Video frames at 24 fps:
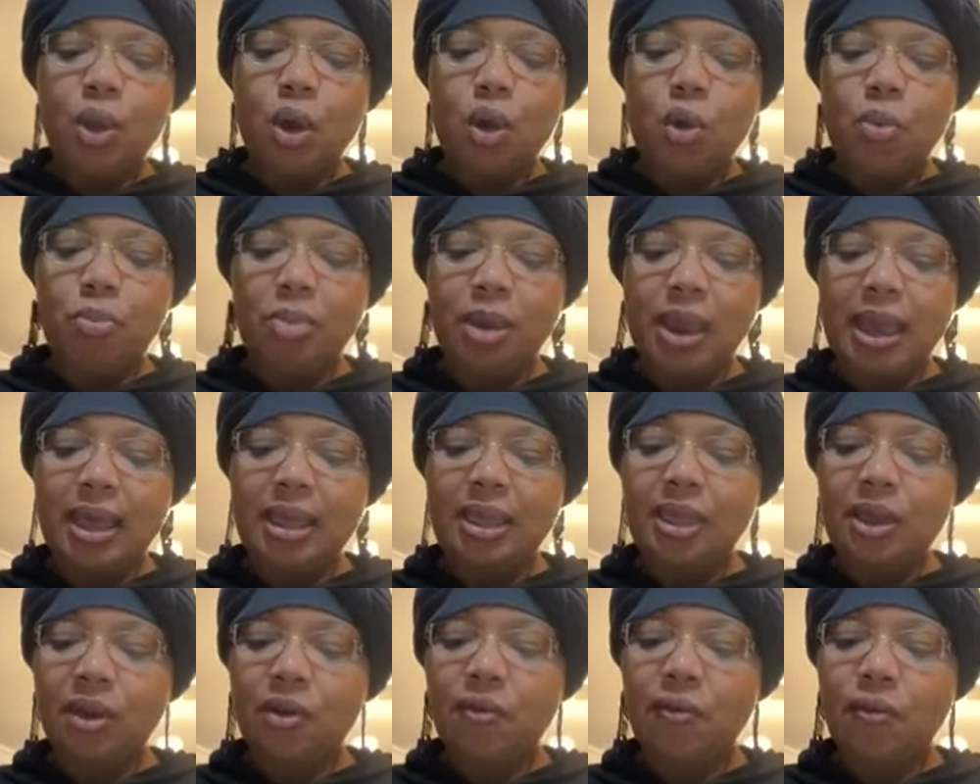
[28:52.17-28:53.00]

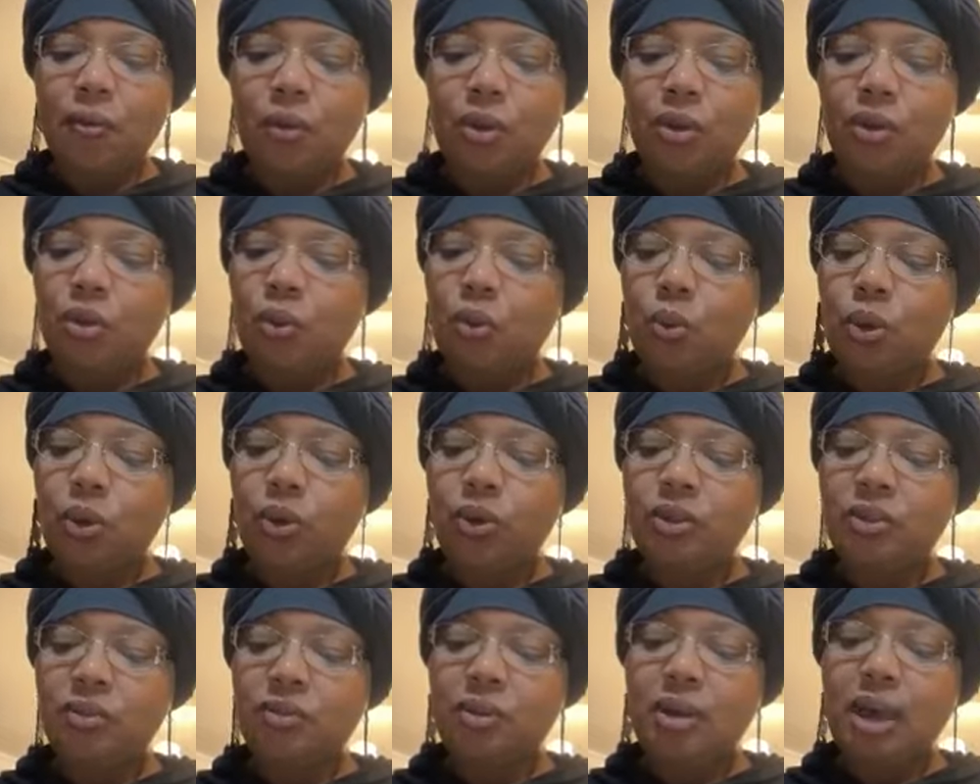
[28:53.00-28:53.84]
Obey therefore the
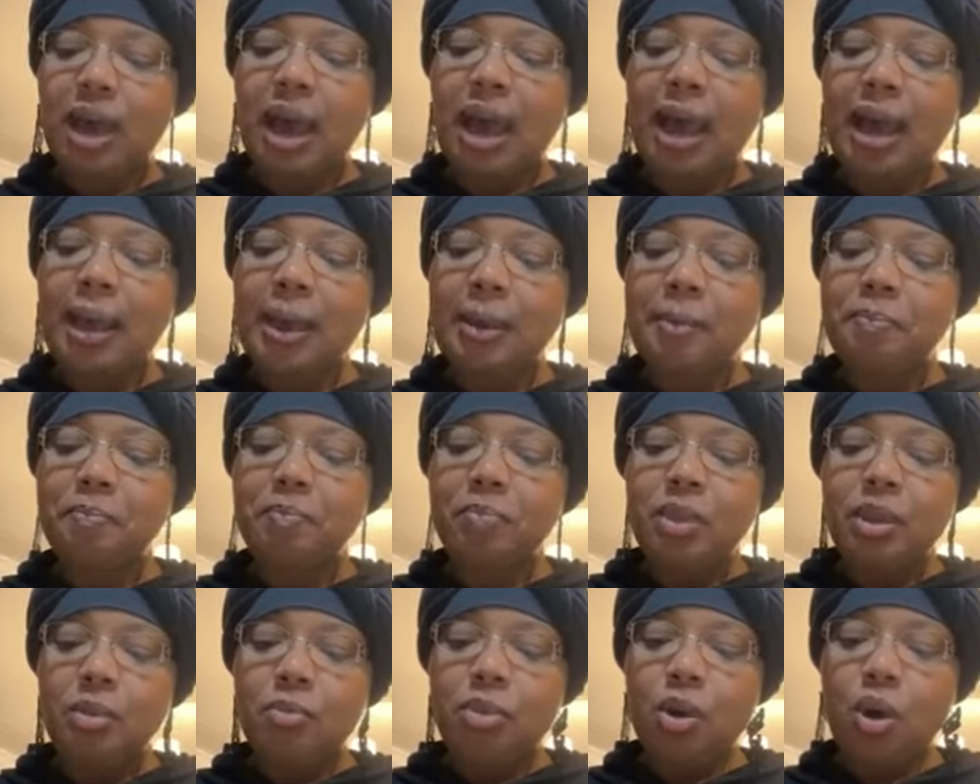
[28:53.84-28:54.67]
words of God
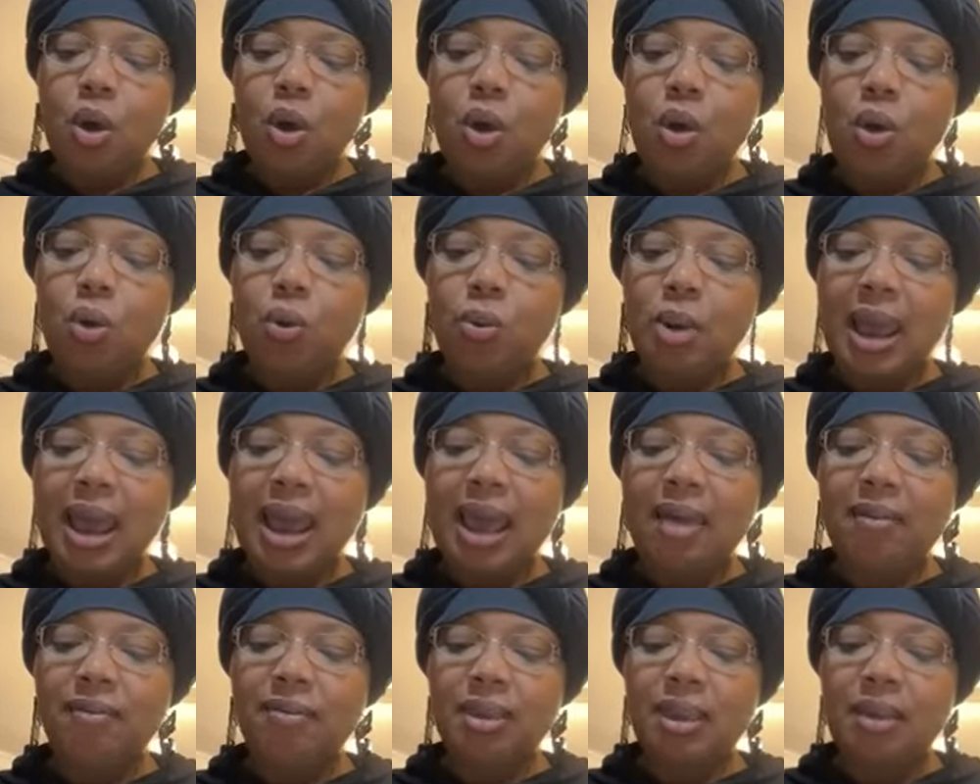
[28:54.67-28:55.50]
Behold, I
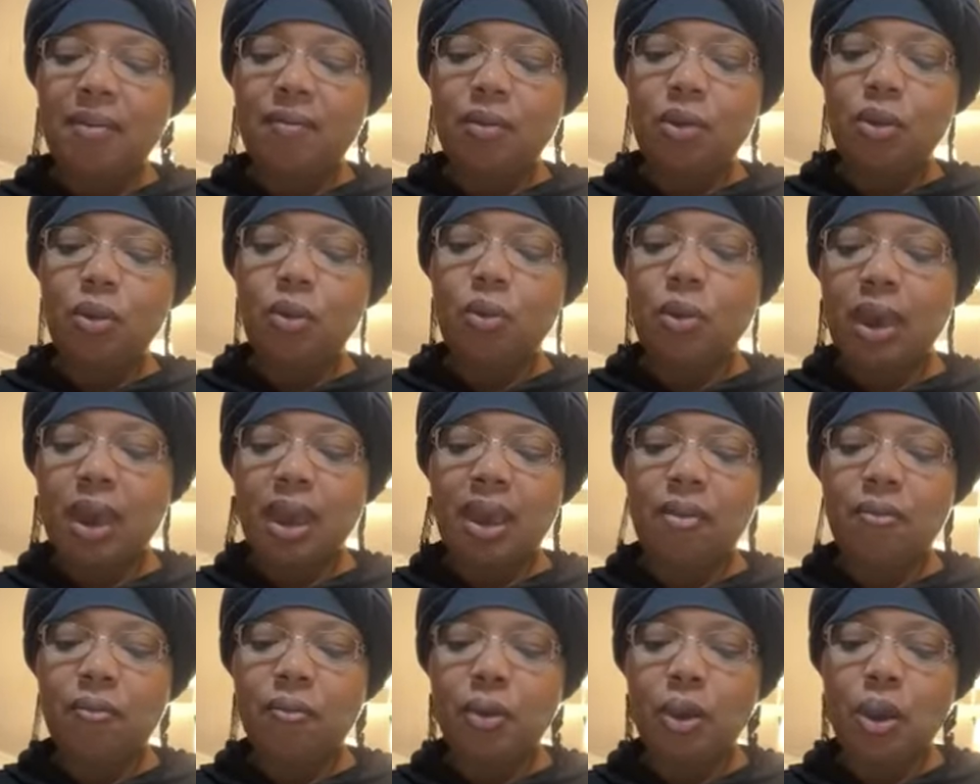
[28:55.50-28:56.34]
have given you
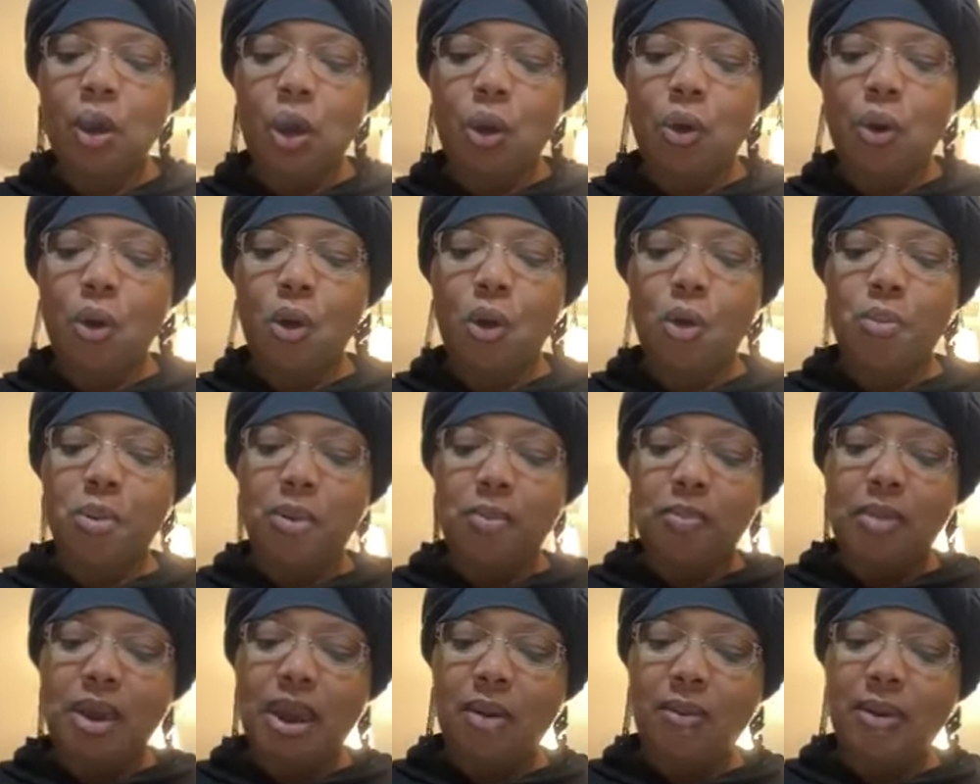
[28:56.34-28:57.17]
every
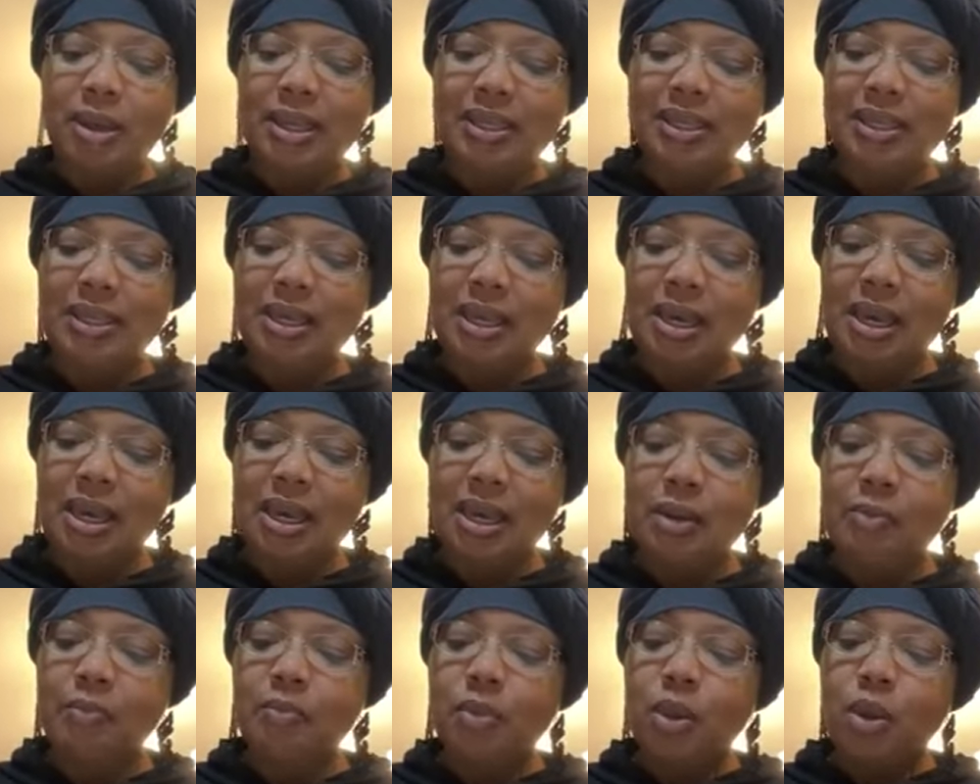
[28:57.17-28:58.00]
herb bearing
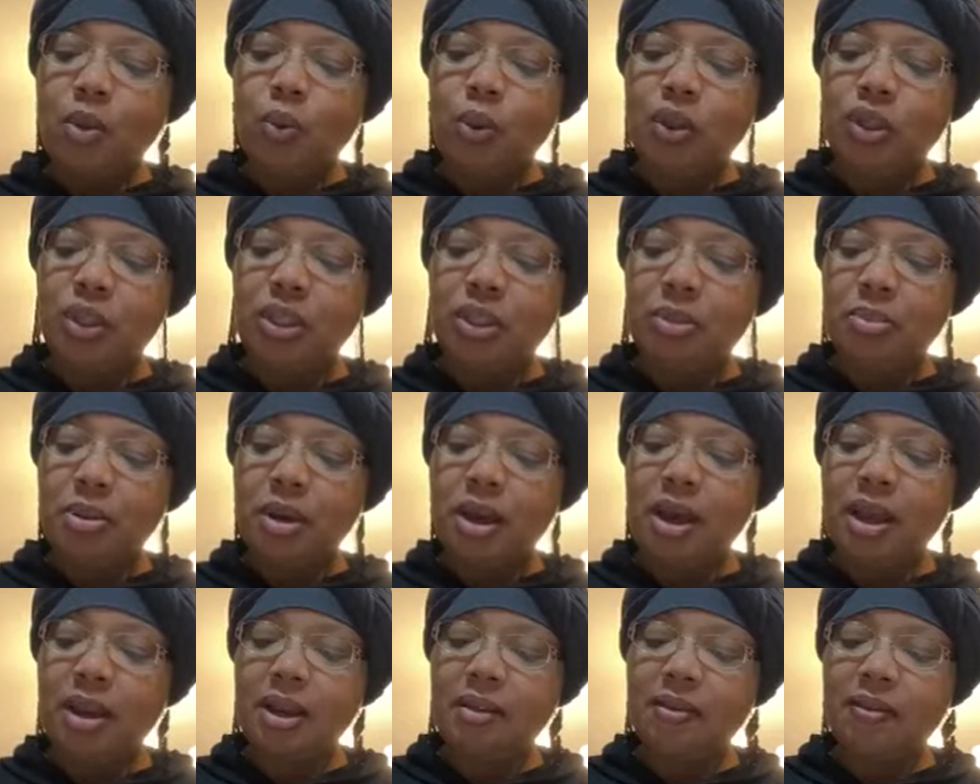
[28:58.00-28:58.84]
seed which is
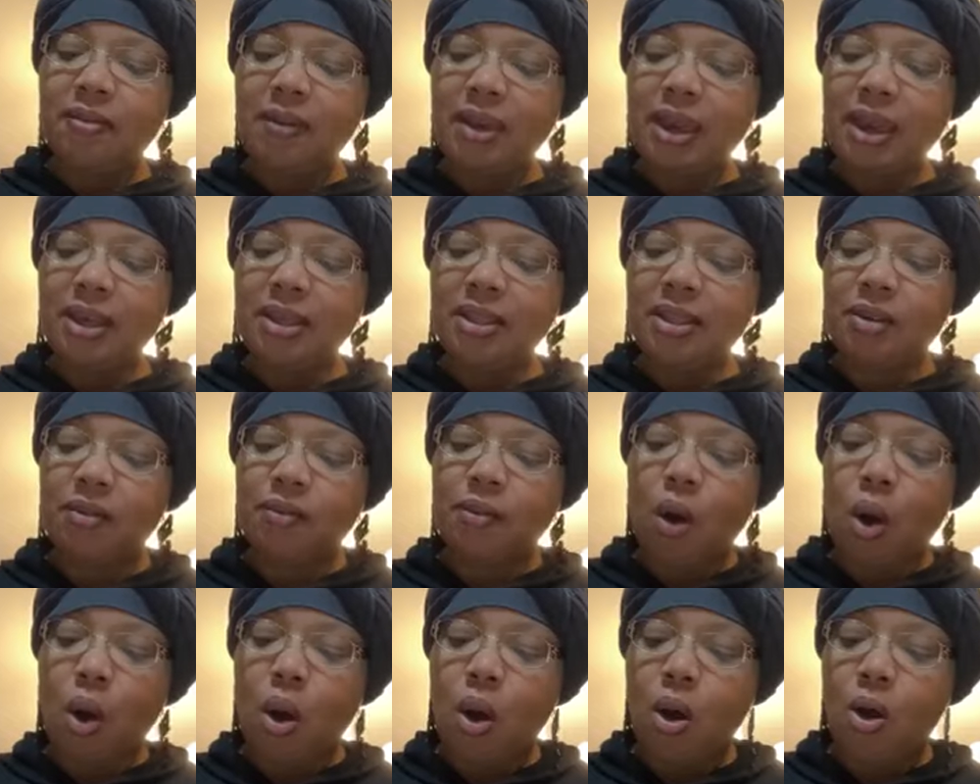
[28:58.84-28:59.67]
upon the face
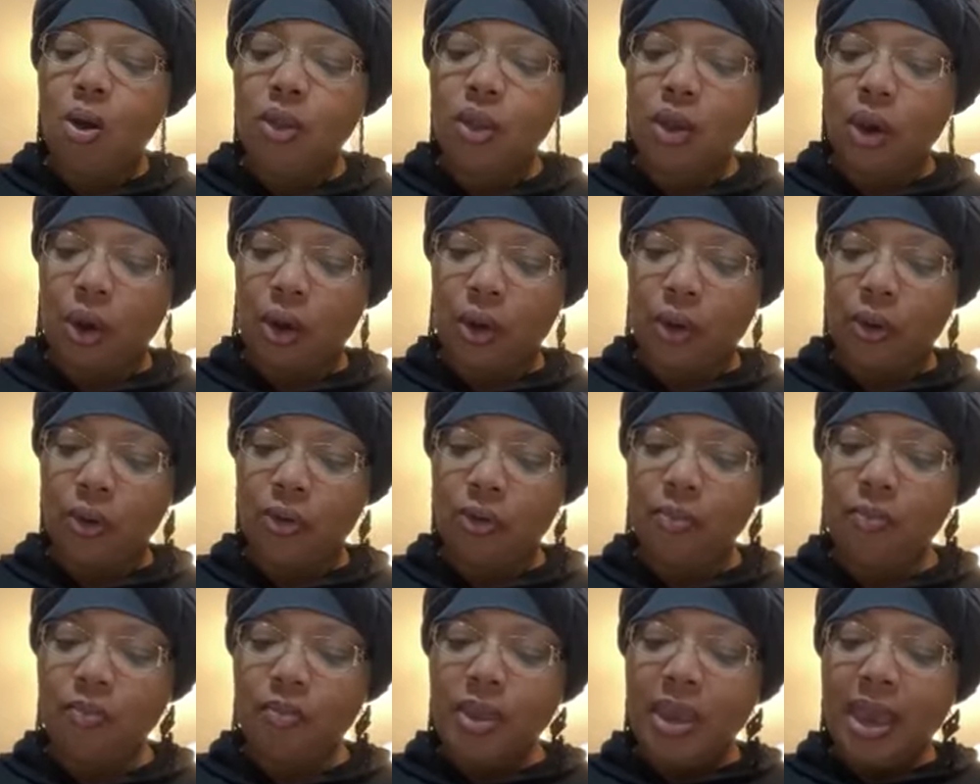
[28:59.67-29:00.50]
of all the earth,